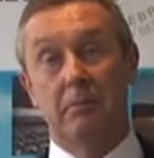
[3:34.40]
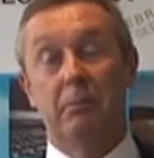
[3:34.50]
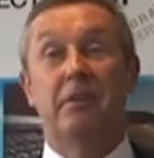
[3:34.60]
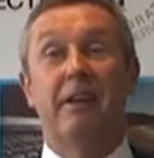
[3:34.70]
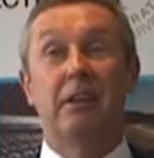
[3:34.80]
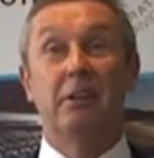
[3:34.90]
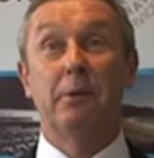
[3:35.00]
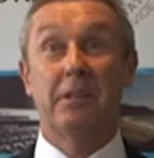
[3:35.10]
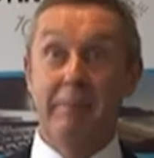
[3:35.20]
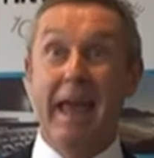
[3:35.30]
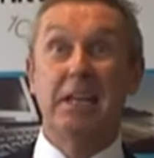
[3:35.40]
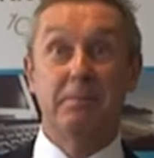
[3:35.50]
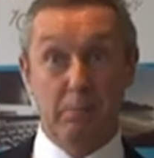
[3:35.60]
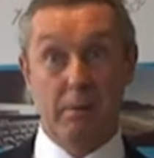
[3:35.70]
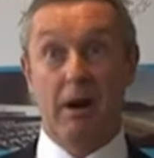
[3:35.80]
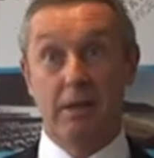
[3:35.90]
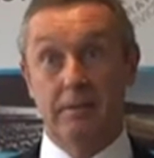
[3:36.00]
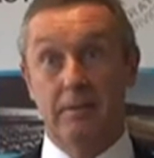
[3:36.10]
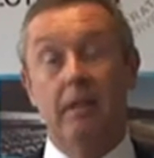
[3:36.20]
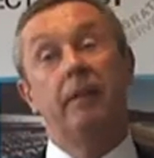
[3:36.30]
but they're not doing the management part.
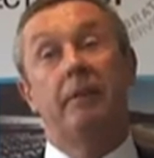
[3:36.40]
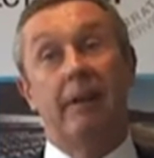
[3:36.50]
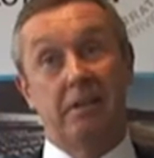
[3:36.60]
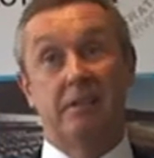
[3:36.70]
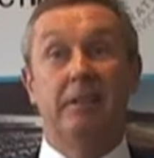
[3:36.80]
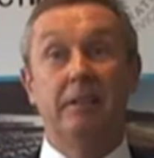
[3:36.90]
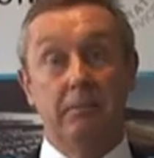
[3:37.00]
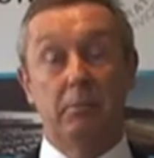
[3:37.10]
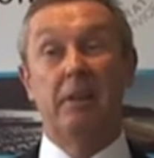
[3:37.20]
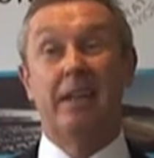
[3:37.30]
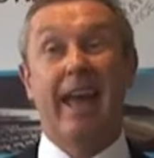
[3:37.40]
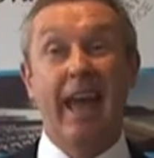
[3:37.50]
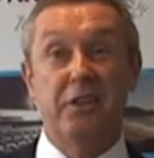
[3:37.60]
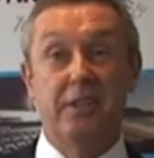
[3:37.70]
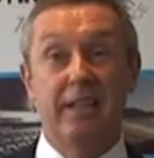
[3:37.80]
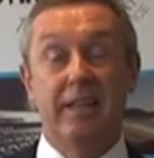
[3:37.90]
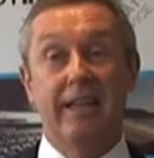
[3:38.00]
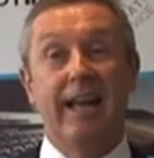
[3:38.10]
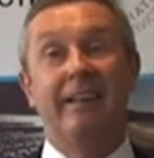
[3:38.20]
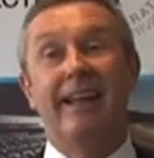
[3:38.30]
They're actually putting the cash
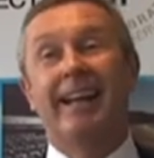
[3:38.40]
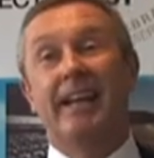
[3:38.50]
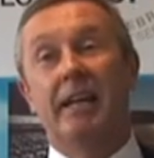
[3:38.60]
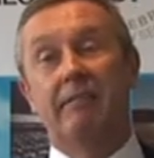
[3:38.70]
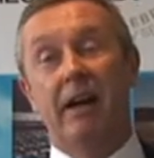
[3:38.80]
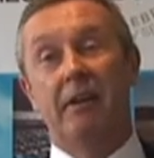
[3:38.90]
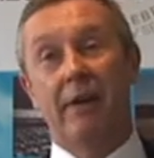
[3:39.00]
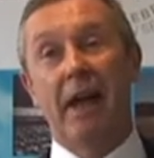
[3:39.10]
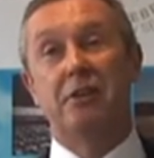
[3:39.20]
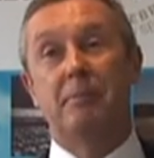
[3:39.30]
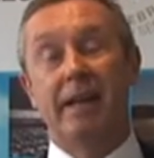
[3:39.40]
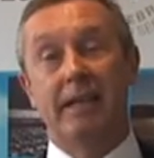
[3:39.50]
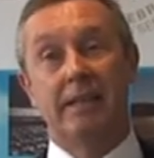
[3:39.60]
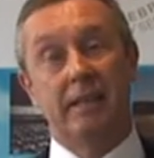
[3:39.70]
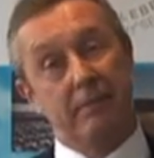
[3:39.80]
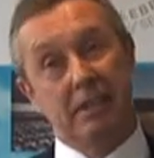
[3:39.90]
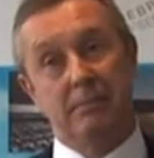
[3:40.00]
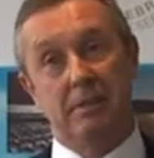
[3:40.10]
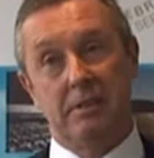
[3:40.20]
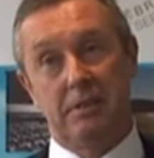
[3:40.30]
in and not getting around to actually making the
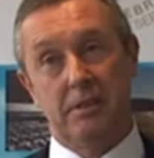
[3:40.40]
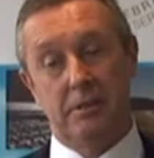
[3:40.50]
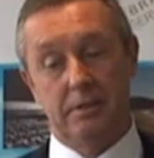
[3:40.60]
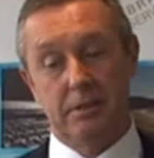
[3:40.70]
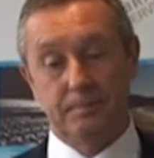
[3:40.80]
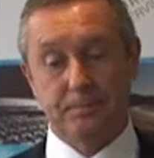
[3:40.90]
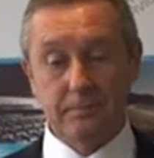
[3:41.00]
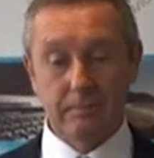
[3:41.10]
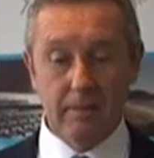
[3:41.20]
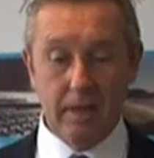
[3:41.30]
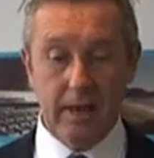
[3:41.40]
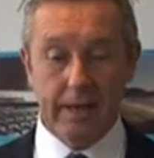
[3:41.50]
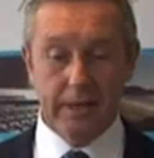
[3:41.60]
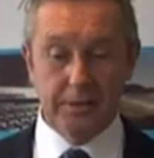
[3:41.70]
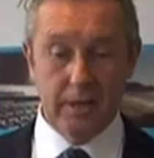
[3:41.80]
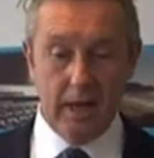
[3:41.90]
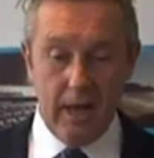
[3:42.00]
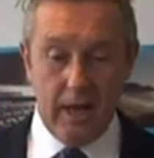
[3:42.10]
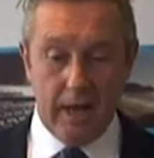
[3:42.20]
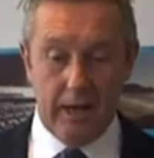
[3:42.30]
investment decisions. I guess
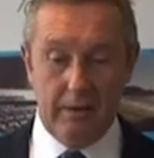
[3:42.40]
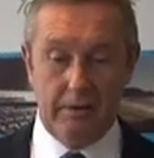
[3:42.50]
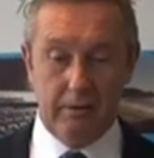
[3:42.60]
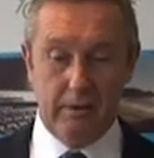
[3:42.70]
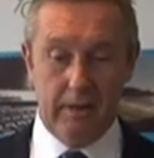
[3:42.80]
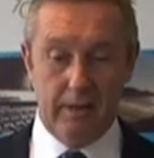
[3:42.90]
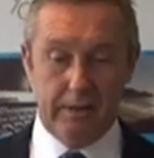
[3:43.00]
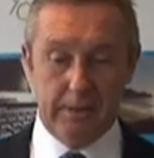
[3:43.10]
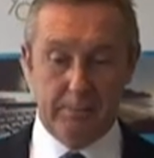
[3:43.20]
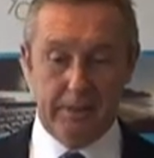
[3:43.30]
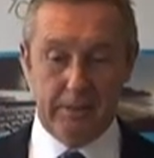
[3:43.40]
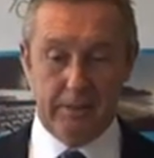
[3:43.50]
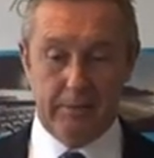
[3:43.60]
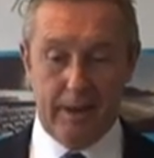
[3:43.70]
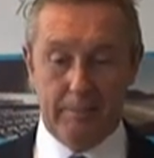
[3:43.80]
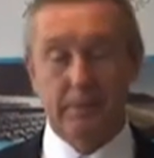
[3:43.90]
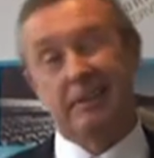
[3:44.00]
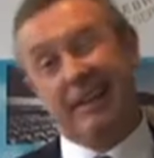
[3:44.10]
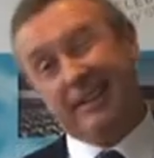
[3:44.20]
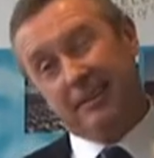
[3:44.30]
another, I guess, particular trap is
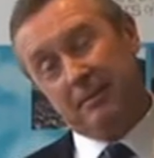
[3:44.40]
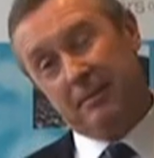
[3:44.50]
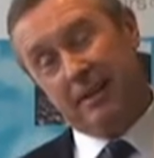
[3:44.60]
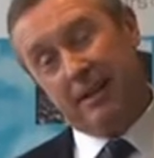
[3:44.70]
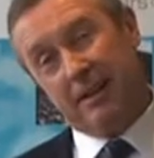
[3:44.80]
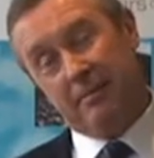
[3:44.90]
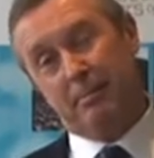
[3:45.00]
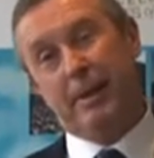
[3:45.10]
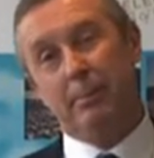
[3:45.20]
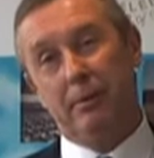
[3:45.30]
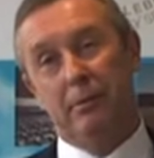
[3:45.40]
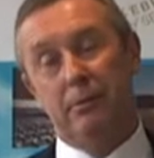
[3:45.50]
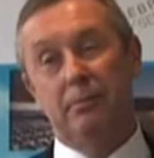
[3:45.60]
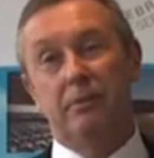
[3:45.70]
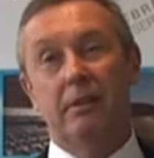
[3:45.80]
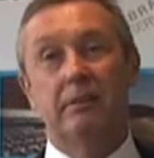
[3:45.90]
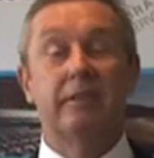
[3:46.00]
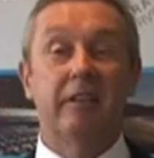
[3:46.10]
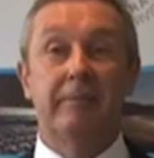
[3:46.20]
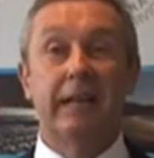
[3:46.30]
that people who run
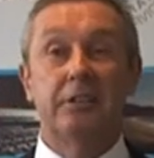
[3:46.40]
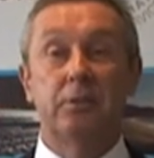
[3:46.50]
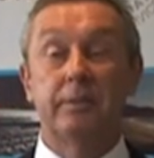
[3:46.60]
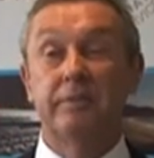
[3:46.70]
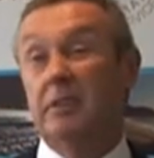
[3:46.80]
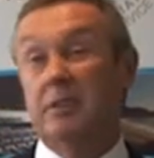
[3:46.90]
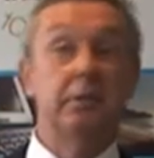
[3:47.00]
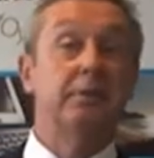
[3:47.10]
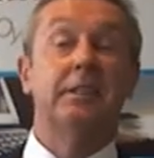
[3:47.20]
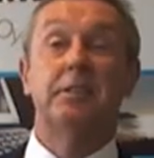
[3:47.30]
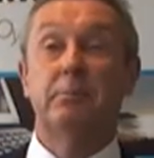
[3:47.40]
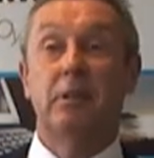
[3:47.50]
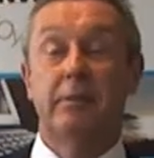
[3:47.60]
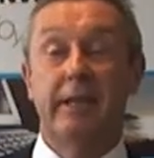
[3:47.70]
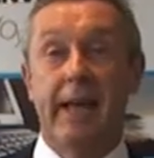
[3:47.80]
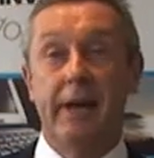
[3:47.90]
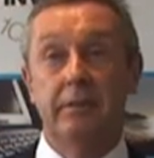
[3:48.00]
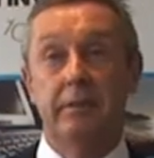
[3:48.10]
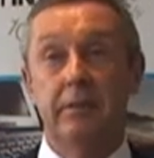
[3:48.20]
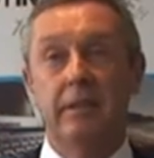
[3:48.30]
self-managed super funds using a suburban
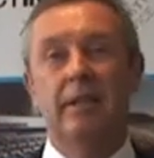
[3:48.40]
accountant,